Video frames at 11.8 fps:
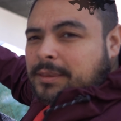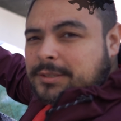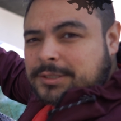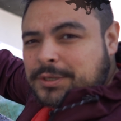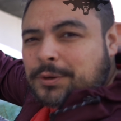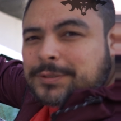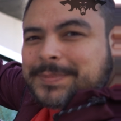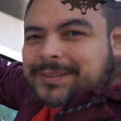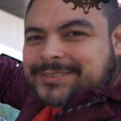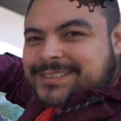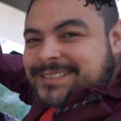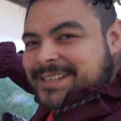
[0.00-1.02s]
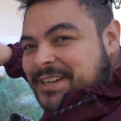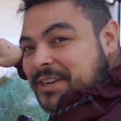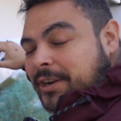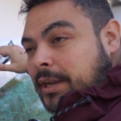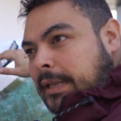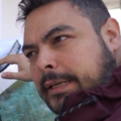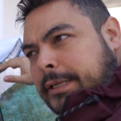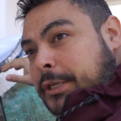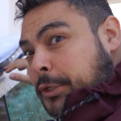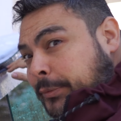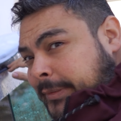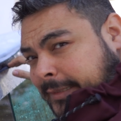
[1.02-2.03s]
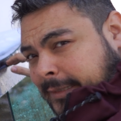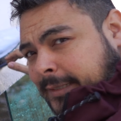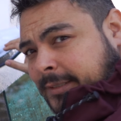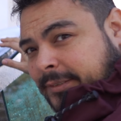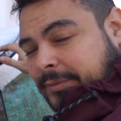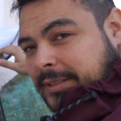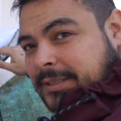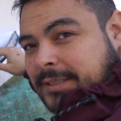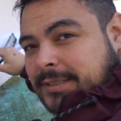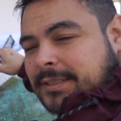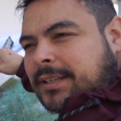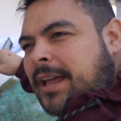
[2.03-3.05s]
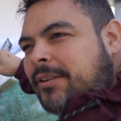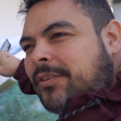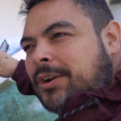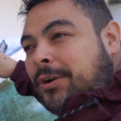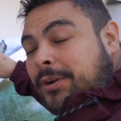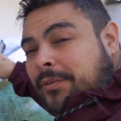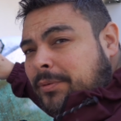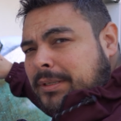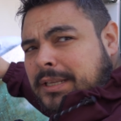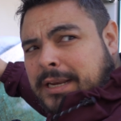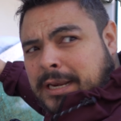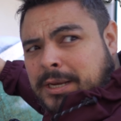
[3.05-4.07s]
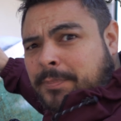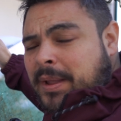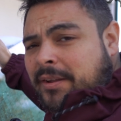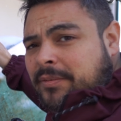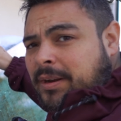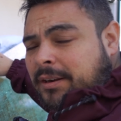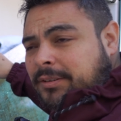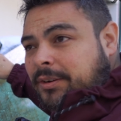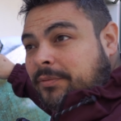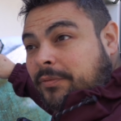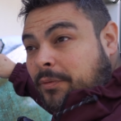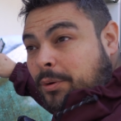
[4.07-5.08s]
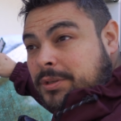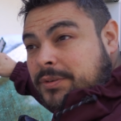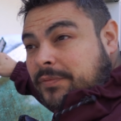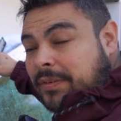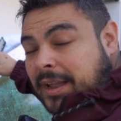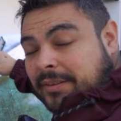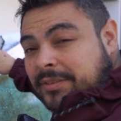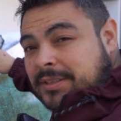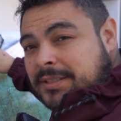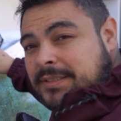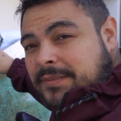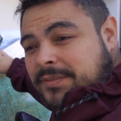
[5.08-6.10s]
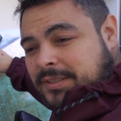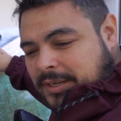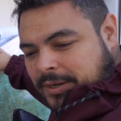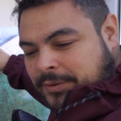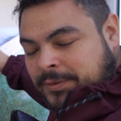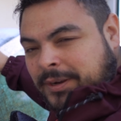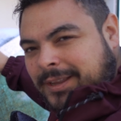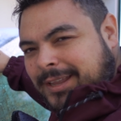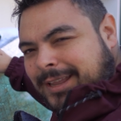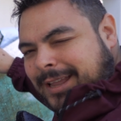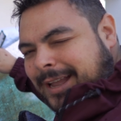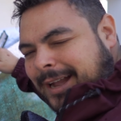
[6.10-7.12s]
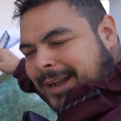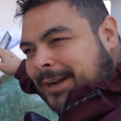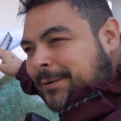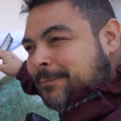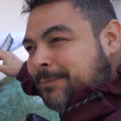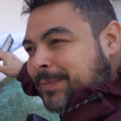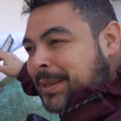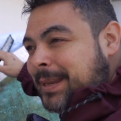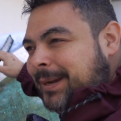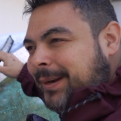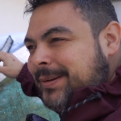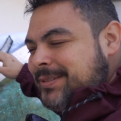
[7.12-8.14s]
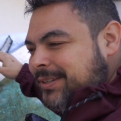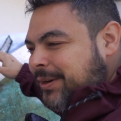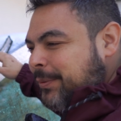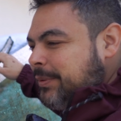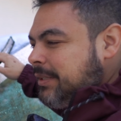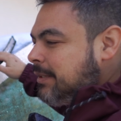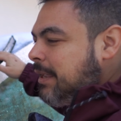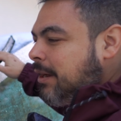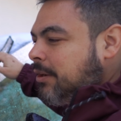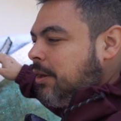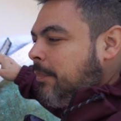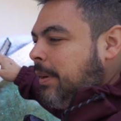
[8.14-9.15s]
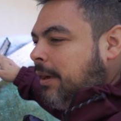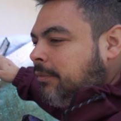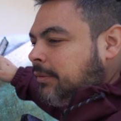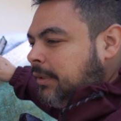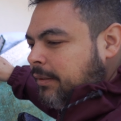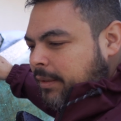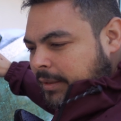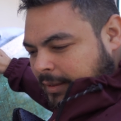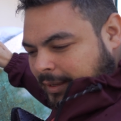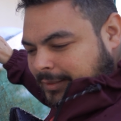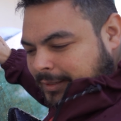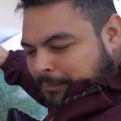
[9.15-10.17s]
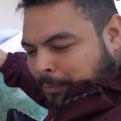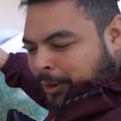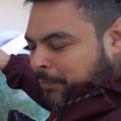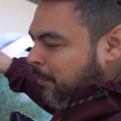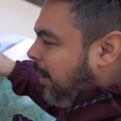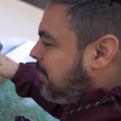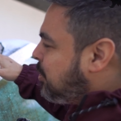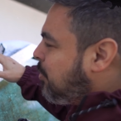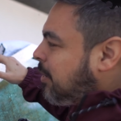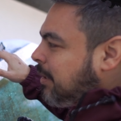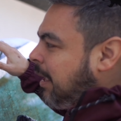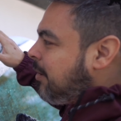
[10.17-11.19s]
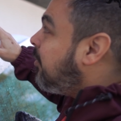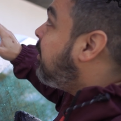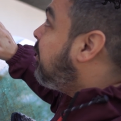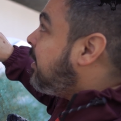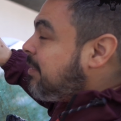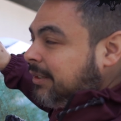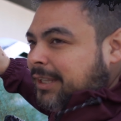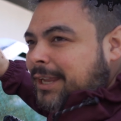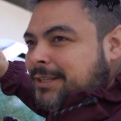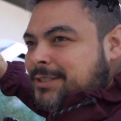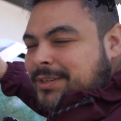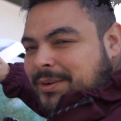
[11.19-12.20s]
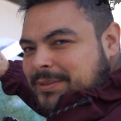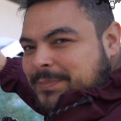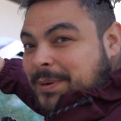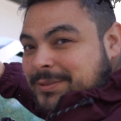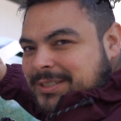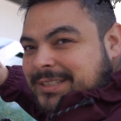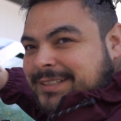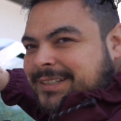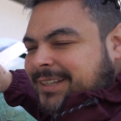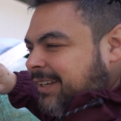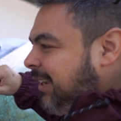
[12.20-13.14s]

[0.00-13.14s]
Snow's melting here in Houston, which is kind of unheard of. We did end up having, I don't know, 4 to 5 inches of snow here, so we did get a good amount. I did park my truck kind of underneath a ledge, so it was mostly